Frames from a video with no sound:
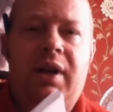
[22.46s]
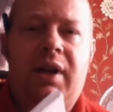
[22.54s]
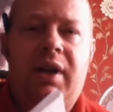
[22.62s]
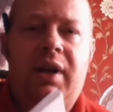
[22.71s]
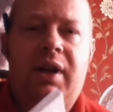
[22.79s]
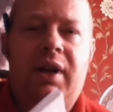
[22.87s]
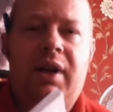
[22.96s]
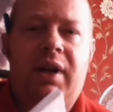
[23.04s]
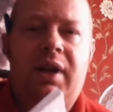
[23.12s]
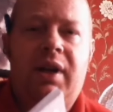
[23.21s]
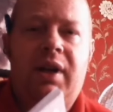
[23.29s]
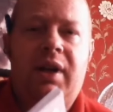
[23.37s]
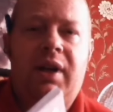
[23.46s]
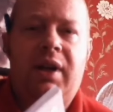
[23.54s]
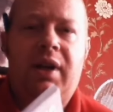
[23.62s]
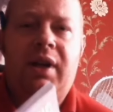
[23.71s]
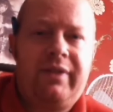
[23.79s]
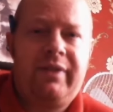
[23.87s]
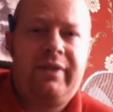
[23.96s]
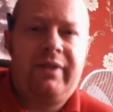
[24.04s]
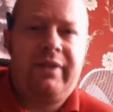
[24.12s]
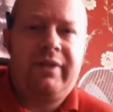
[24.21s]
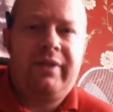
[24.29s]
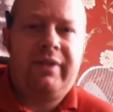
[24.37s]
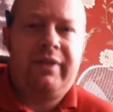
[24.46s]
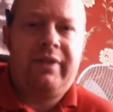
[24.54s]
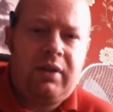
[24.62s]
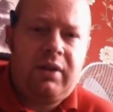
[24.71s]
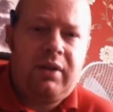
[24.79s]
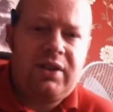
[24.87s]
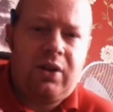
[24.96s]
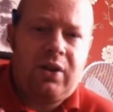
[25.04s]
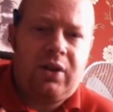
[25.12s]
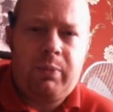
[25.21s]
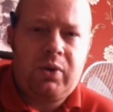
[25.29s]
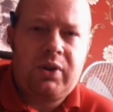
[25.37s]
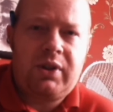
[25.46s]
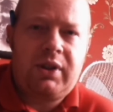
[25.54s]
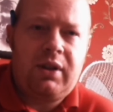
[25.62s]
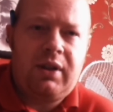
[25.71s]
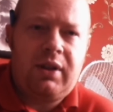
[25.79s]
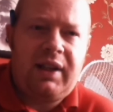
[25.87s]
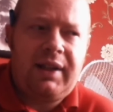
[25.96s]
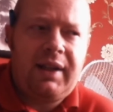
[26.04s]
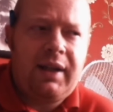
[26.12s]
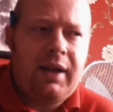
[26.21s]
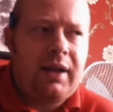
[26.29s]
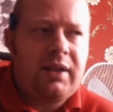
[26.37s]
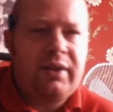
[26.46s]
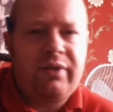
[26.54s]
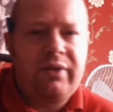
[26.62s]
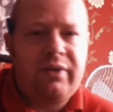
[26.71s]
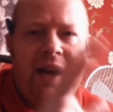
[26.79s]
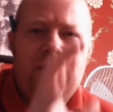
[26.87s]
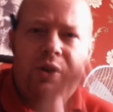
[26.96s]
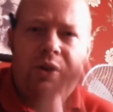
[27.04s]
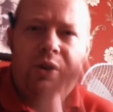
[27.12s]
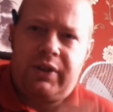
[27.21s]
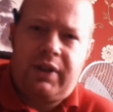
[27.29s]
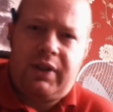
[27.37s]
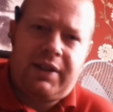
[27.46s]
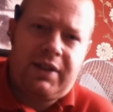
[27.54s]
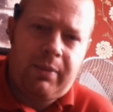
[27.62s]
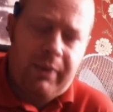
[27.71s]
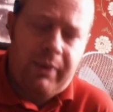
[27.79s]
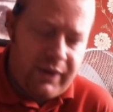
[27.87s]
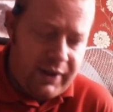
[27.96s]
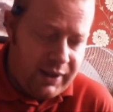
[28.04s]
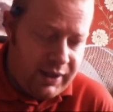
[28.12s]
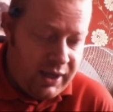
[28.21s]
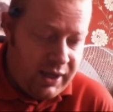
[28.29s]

putting perspective, into comic books, different angles and that type of thing.